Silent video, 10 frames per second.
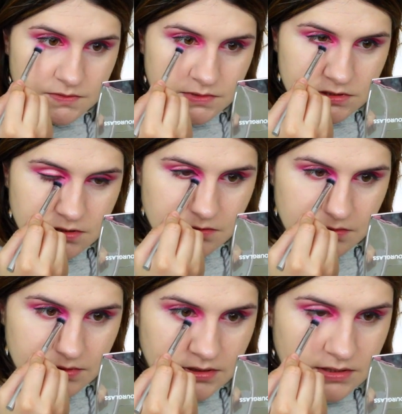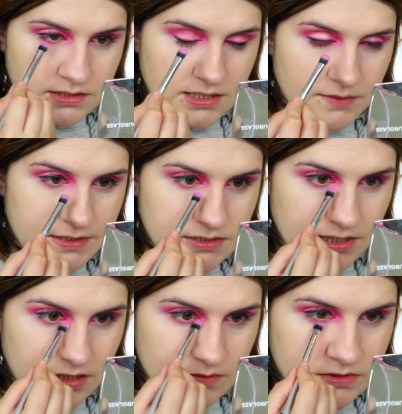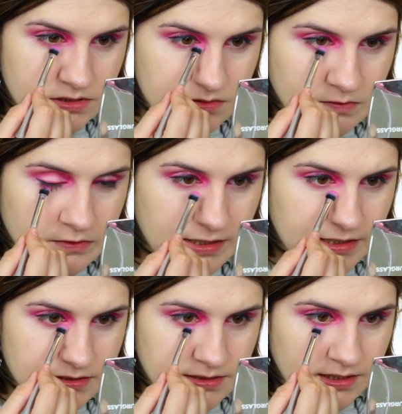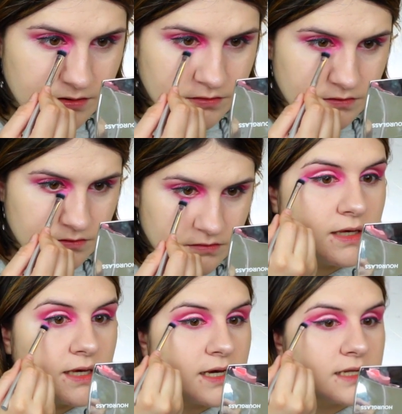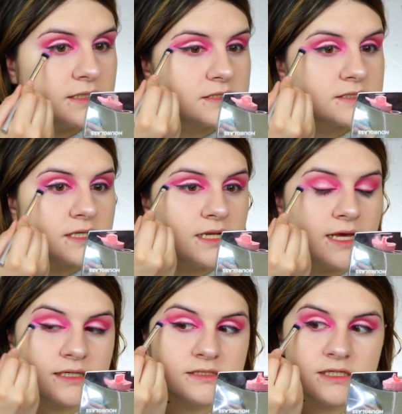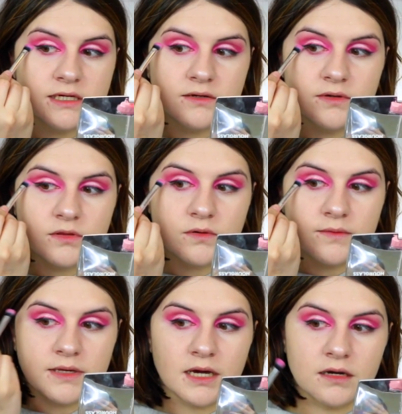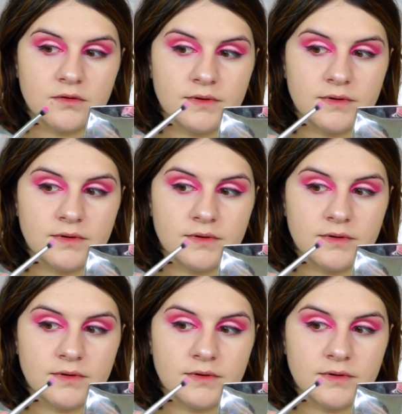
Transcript: So I'm just gonna really take my time to just blend this out and kind of just connect it with what we got